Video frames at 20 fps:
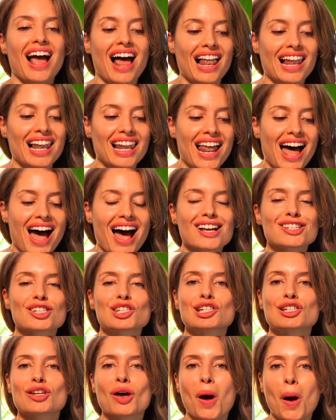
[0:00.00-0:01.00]

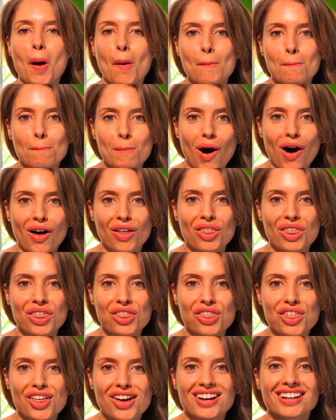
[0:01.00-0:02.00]
last
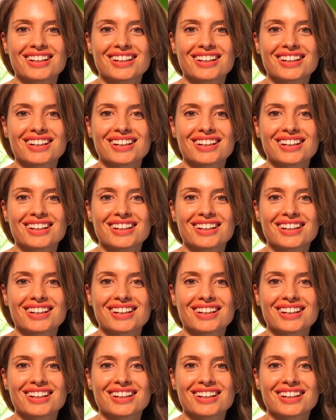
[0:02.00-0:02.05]
month.